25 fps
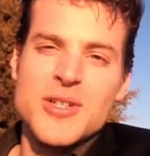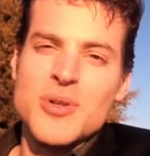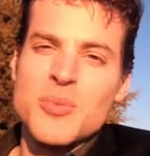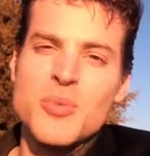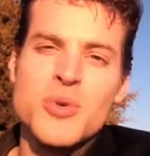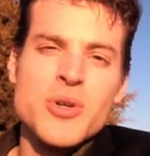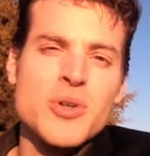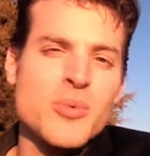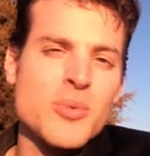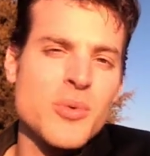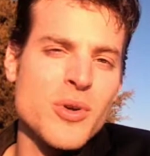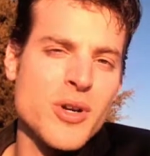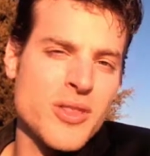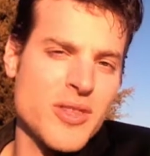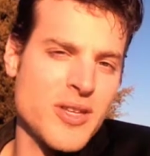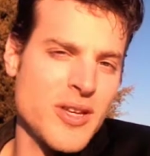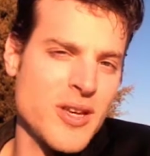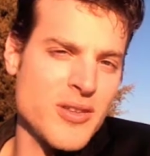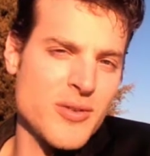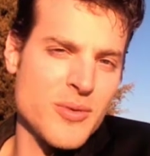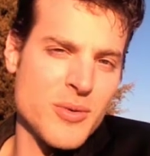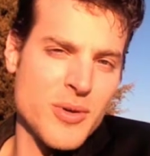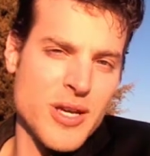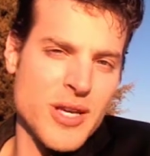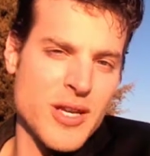It wouldn't work the
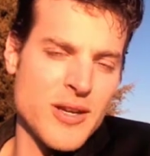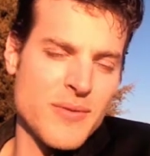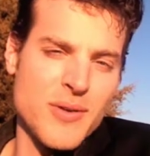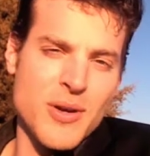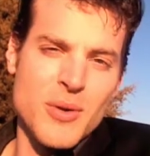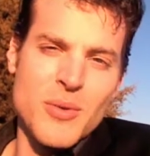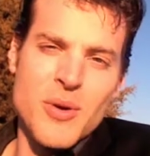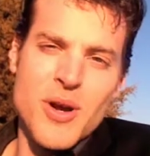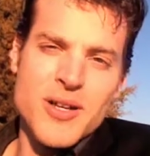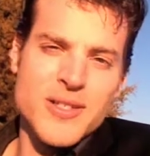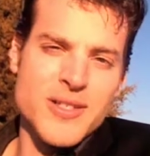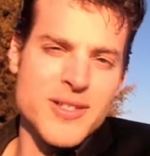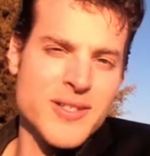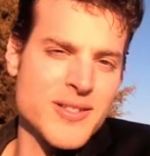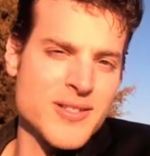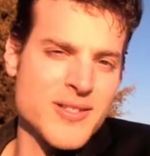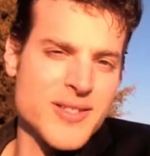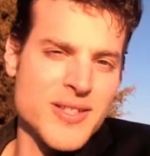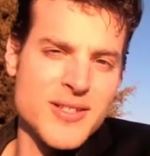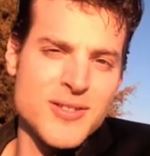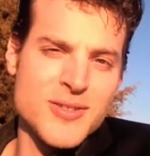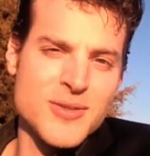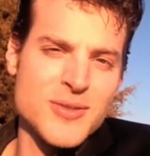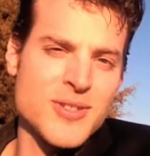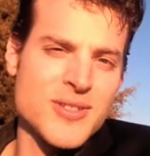other way. If I walked in and
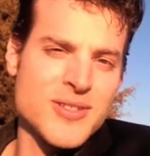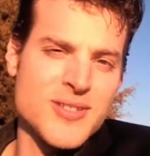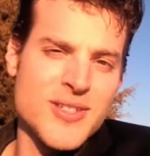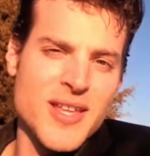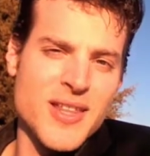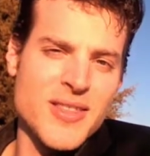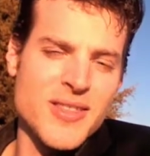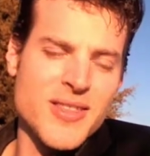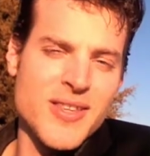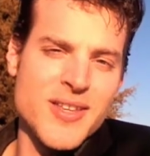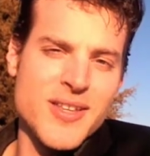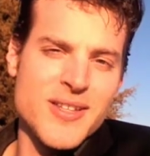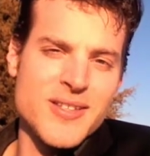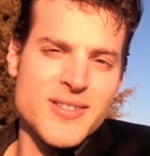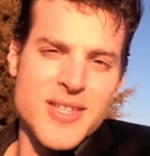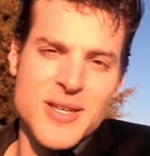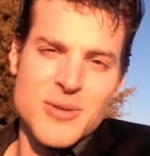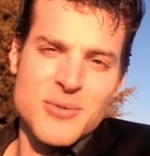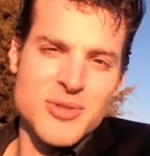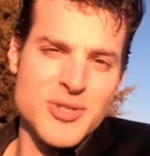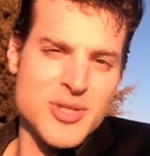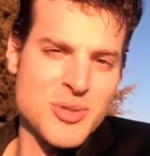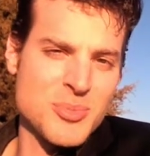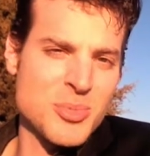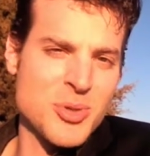said, do these 10 things, they
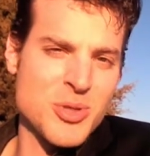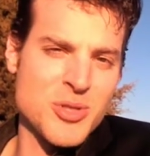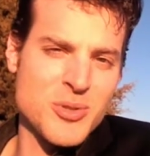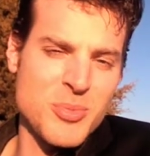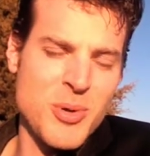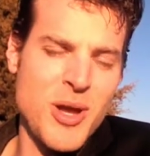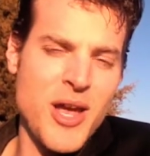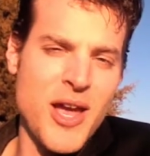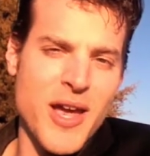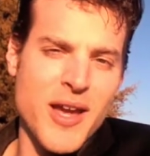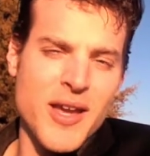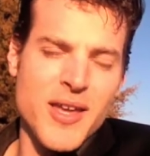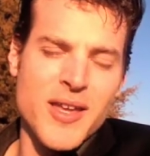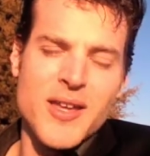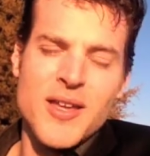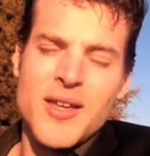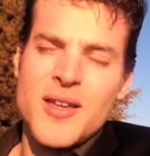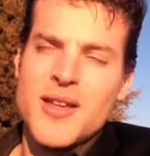would just push back.